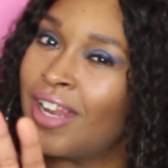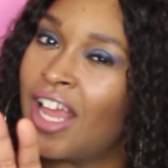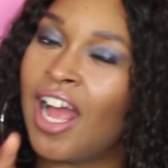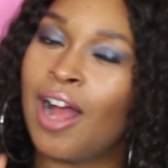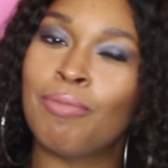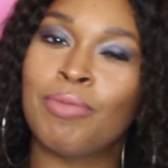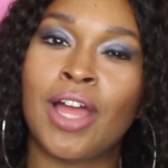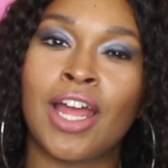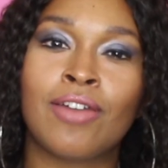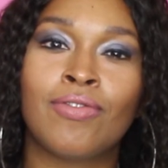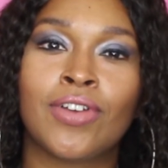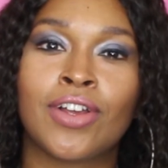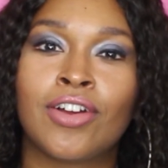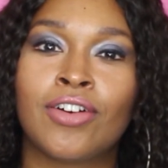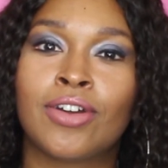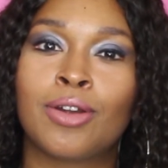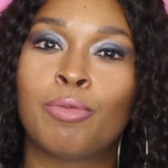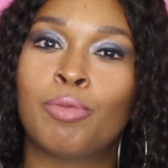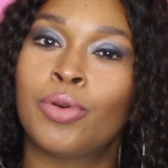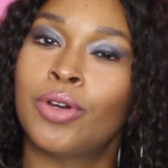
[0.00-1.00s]
I'm not even
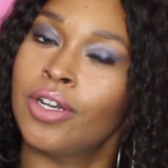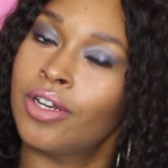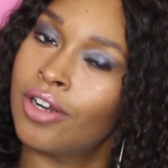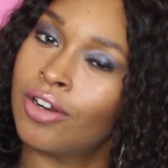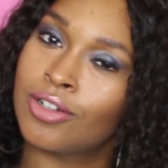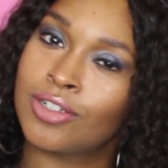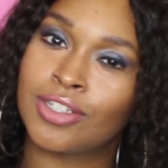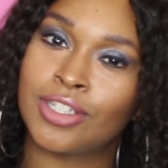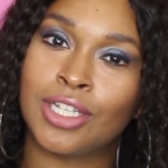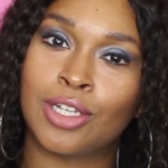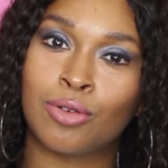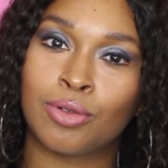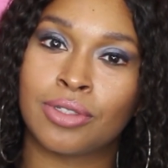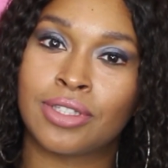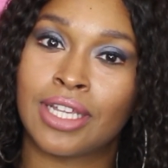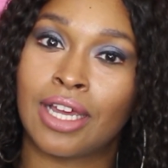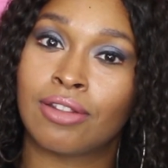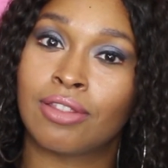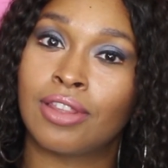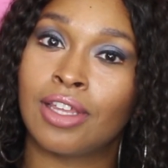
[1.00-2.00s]
gonna put her
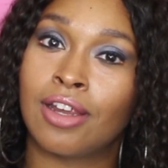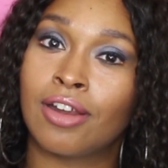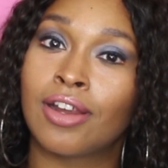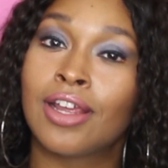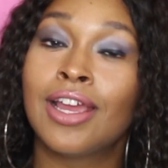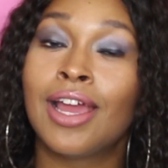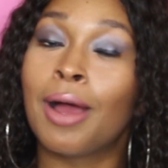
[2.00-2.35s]
secrets out there.